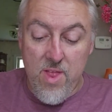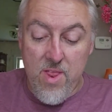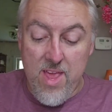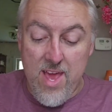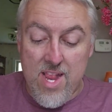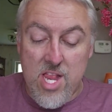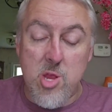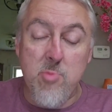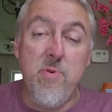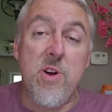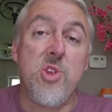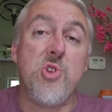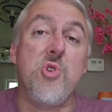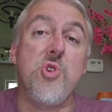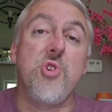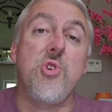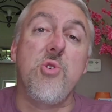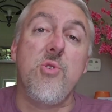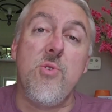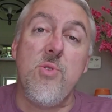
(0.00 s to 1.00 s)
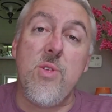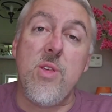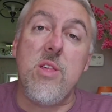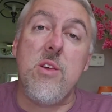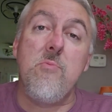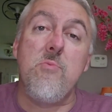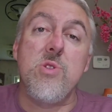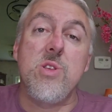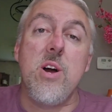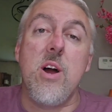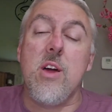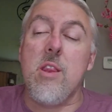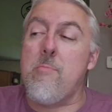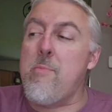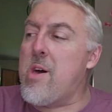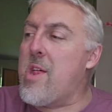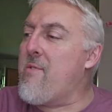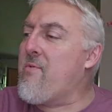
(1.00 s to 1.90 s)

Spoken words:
in that special sugar that they were talking about.